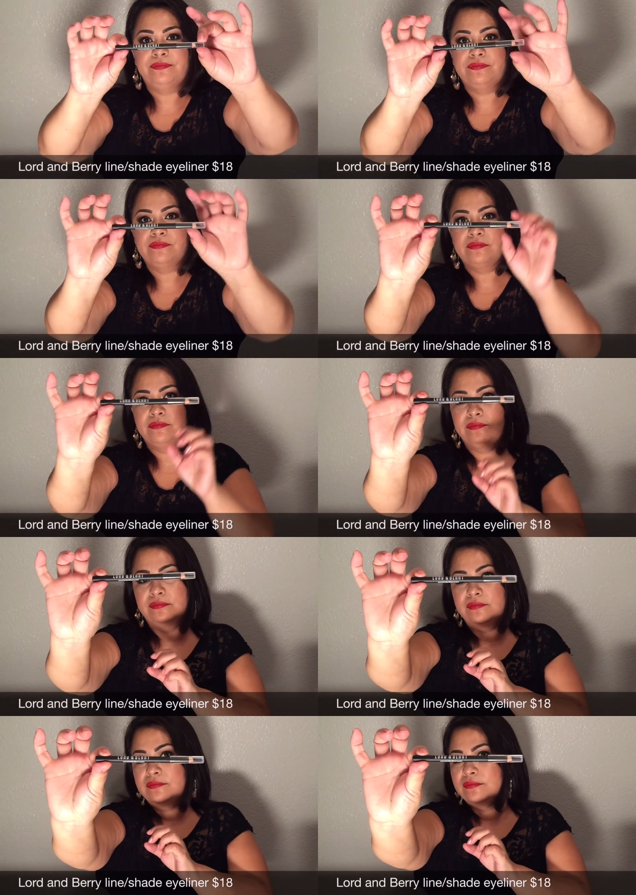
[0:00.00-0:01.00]

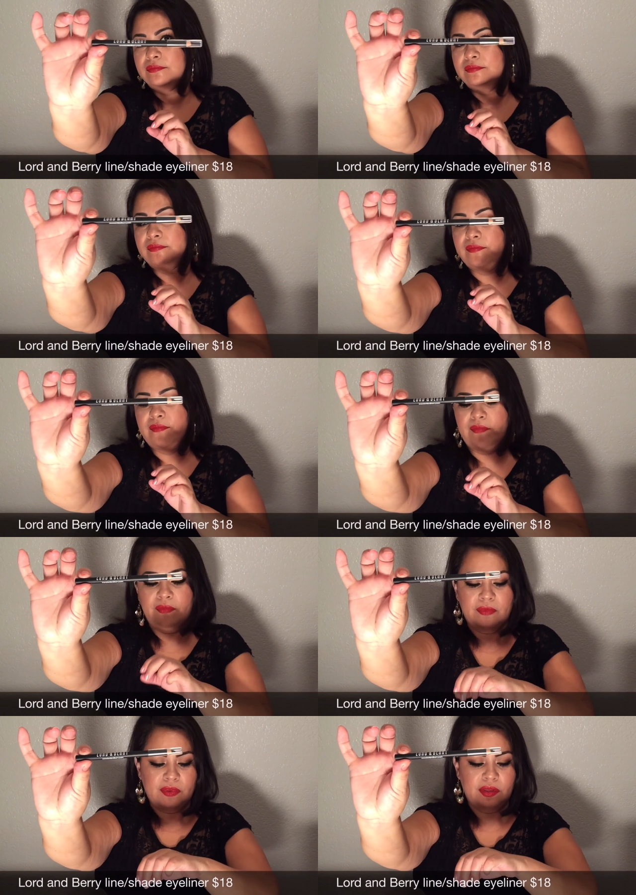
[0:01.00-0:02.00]

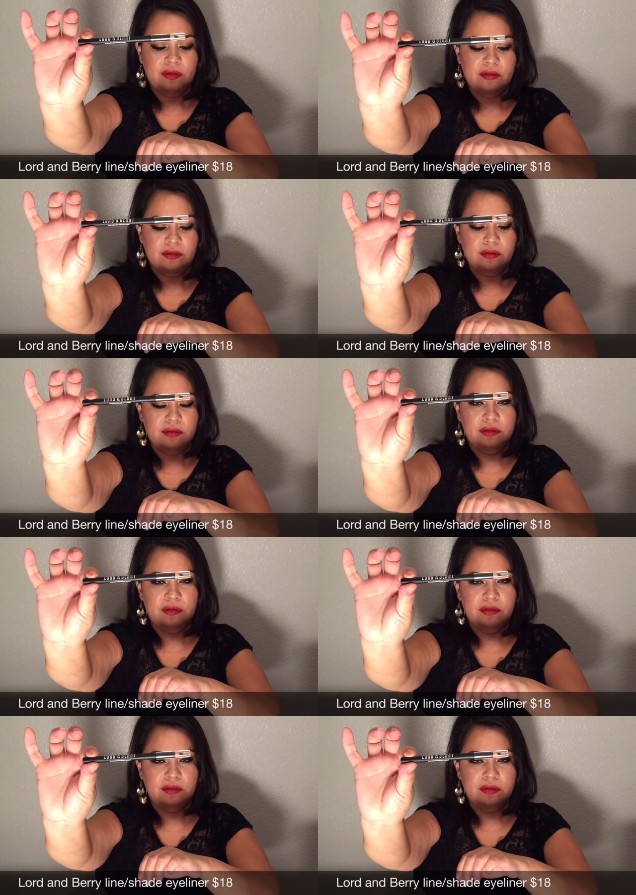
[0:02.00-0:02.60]
Nobody speaks.